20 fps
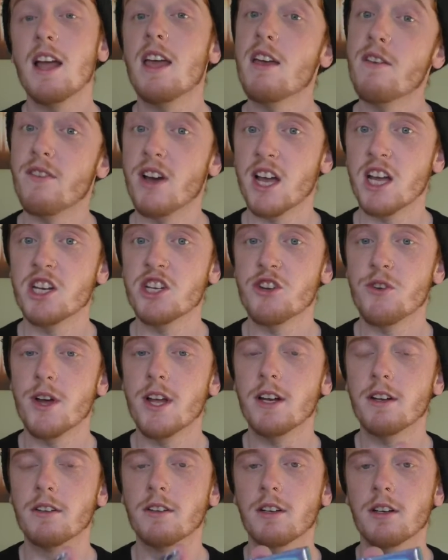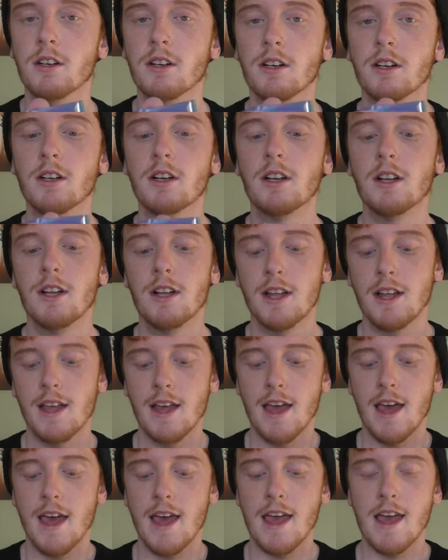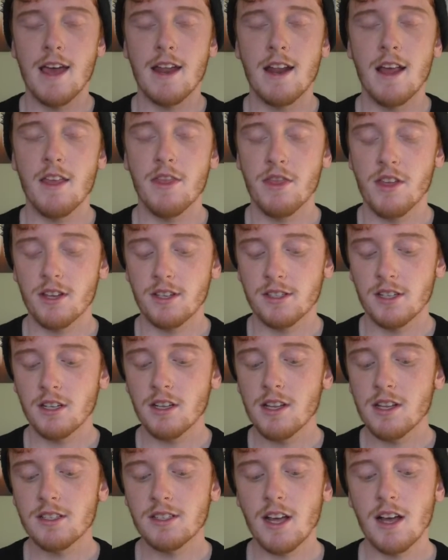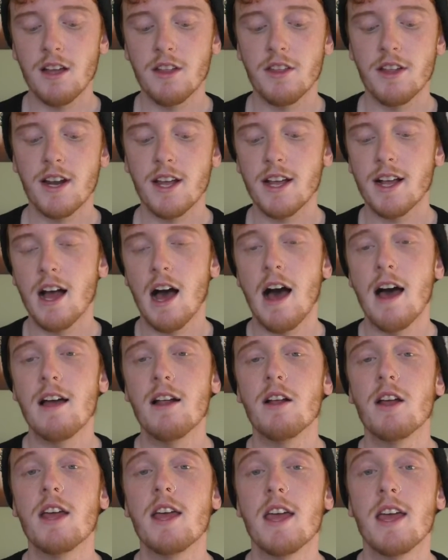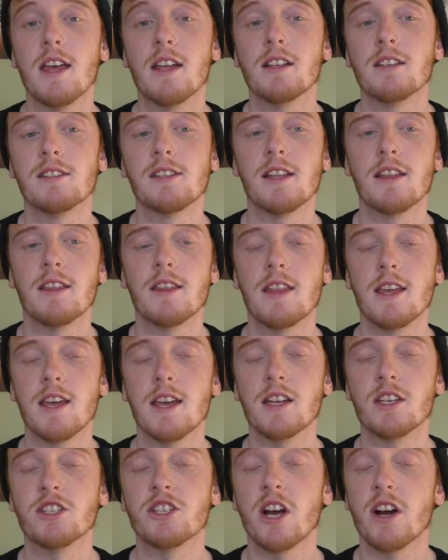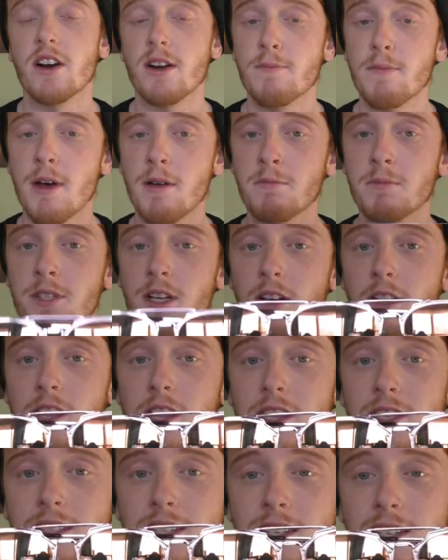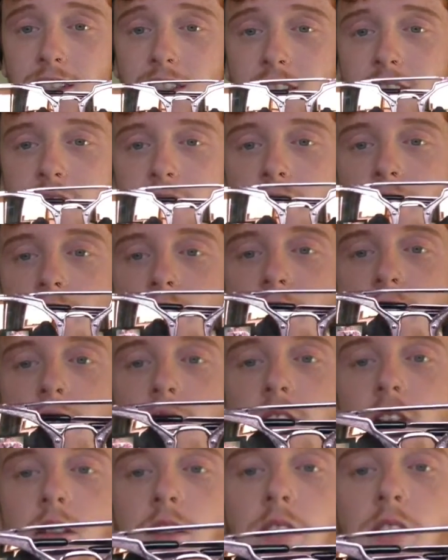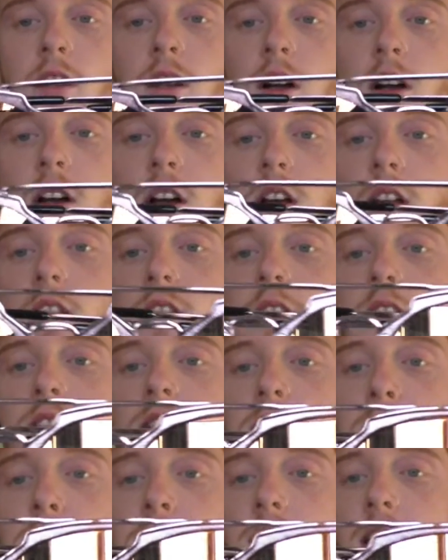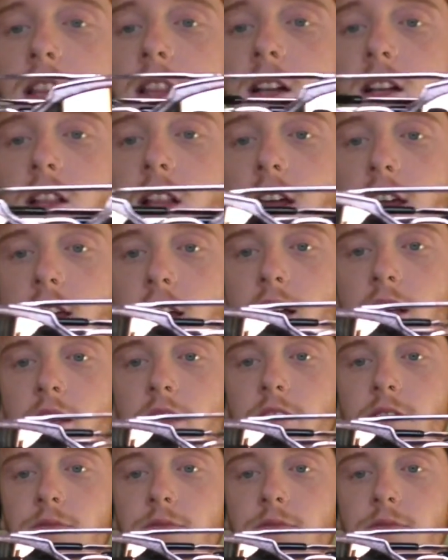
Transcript: if I can do it. And the sunglasses style that I got is the Cherry Bomb sunglasses. This is what they look like.